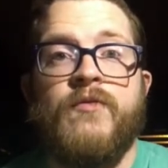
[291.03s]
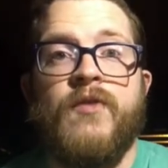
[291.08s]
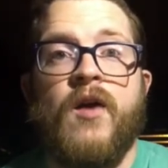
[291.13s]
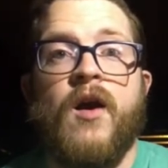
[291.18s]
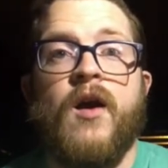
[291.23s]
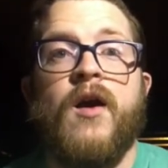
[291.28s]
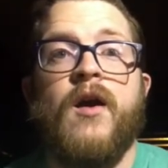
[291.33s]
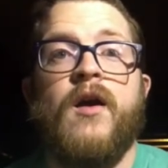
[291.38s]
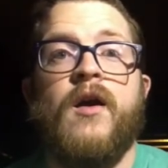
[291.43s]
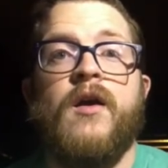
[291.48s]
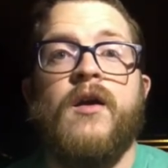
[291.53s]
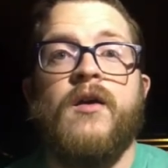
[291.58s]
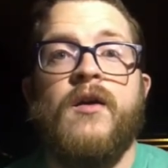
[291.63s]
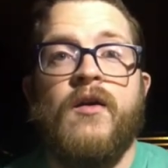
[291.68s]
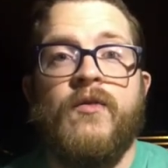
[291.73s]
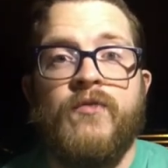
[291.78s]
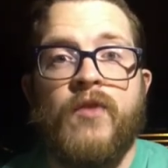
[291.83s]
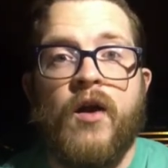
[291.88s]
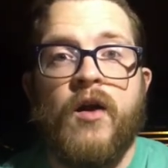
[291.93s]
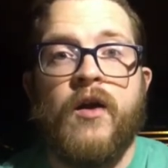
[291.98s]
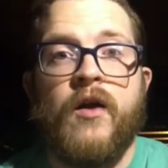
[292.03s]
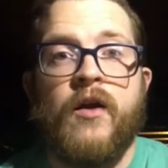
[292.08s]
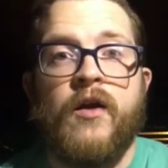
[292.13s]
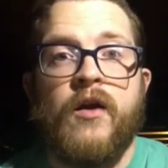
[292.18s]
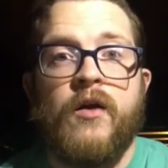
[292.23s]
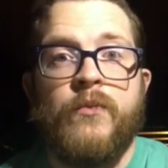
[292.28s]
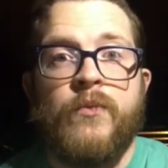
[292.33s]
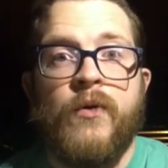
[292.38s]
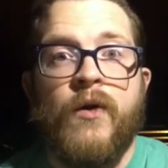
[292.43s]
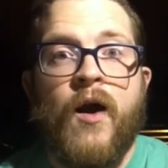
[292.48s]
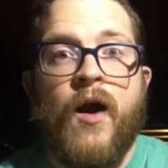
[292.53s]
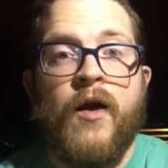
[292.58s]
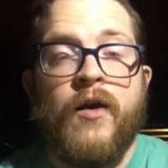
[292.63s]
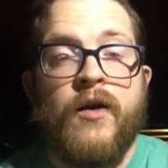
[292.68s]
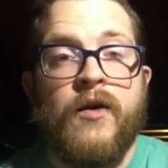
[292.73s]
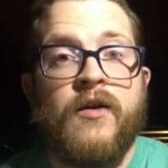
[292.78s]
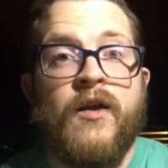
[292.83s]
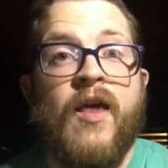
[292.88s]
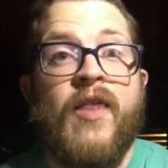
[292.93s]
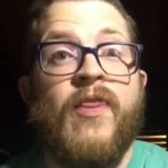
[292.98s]
very, very good
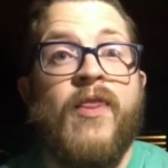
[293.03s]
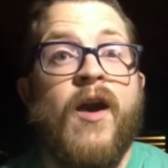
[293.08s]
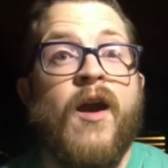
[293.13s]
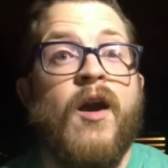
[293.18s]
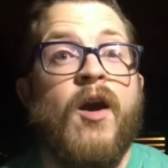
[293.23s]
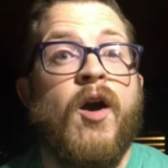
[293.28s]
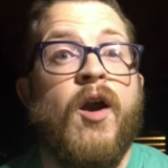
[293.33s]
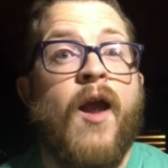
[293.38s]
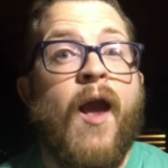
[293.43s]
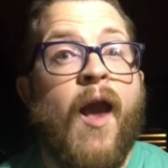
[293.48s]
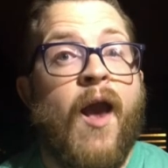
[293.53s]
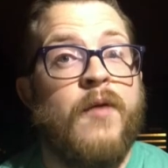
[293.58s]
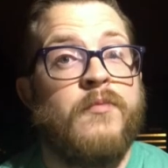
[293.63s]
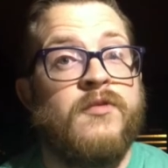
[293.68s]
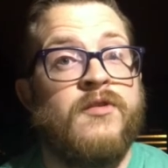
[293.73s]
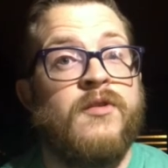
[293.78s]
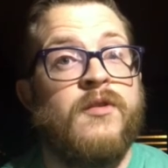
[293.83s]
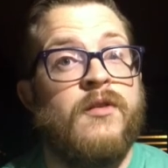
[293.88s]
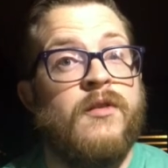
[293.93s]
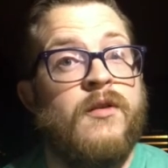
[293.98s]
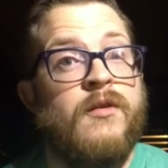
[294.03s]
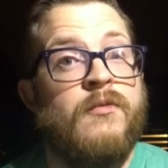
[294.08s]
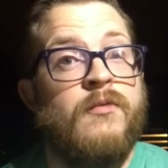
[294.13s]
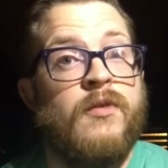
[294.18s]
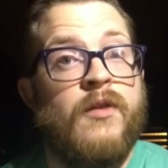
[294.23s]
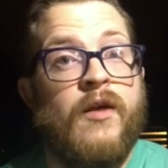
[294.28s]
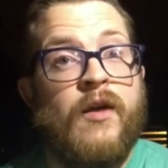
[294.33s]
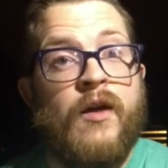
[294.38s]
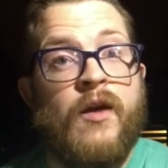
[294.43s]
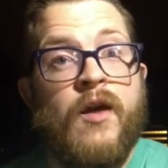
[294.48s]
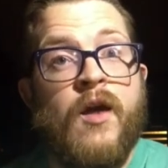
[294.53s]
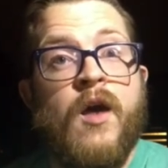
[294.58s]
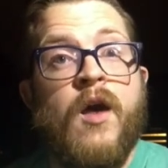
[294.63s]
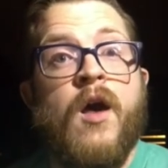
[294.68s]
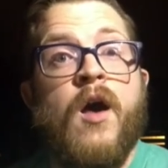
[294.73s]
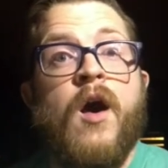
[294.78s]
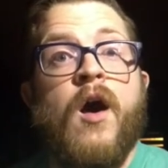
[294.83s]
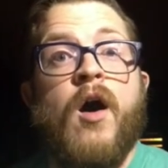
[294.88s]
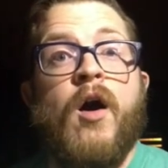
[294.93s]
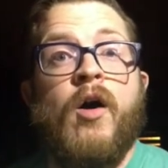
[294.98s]
product, and they are absolutely
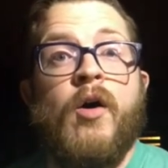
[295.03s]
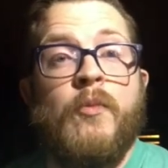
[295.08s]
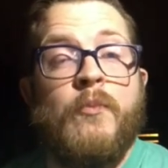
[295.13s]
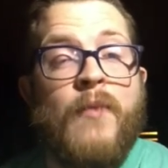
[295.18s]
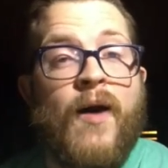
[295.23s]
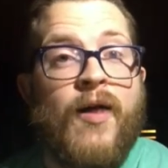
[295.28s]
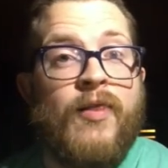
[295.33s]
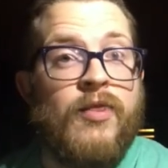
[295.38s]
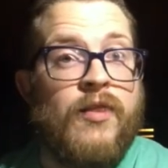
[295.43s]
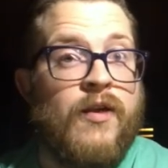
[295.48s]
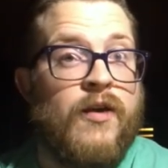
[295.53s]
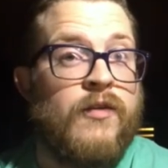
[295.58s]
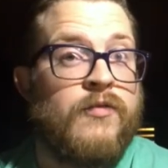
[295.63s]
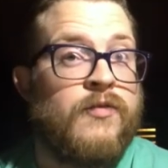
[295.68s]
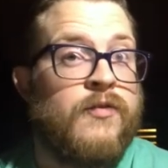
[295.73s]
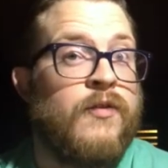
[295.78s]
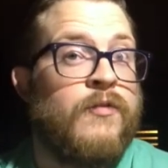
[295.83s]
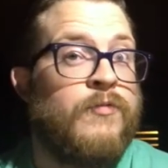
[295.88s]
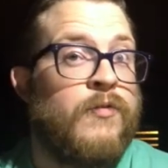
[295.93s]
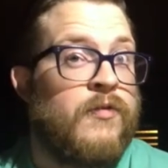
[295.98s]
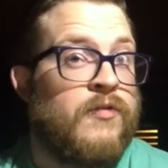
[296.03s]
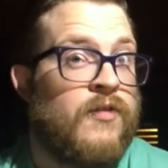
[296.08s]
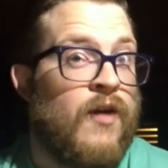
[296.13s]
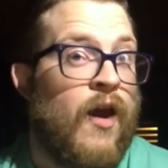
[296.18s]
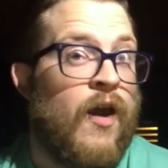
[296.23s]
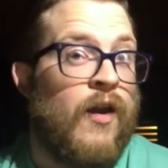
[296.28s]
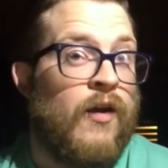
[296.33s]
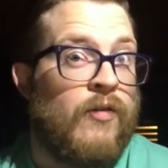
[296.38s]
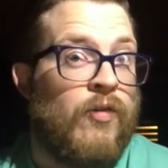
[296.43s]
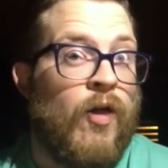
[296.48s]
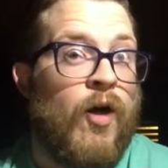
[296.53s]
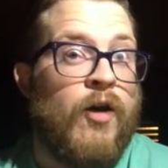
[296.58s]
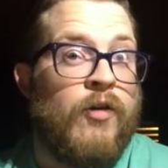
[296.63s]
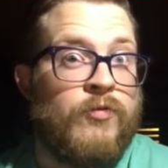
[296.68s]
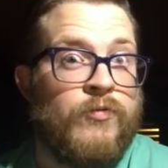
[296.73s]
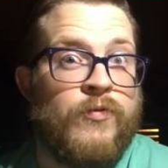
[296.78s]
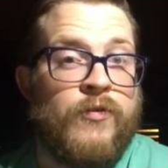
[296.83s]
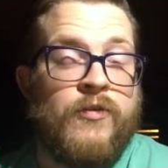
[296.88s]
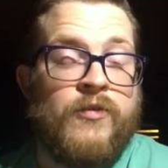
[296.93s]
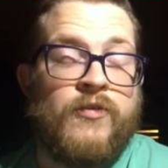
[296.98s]
on my list for Santa Claus
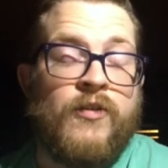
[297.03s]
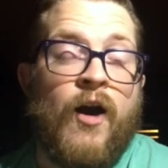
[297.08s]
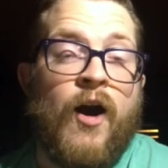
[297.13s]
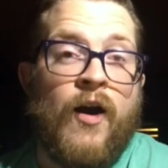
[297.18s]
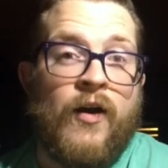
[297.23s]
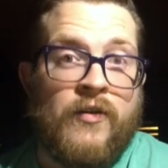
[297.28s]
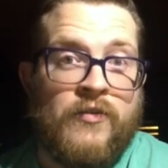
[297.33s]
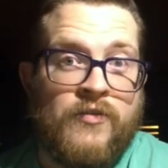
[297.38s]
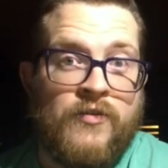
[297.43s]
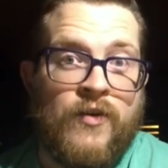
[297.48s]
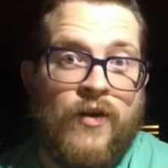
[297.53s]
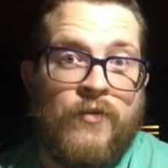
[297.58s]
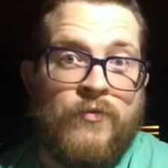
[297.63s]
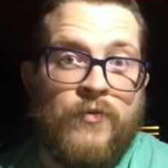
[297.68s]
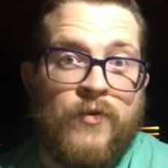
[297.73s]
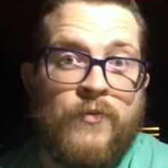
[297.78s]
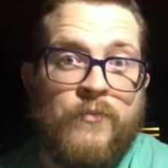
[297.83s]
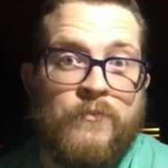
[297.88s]
for a stocking stuffer.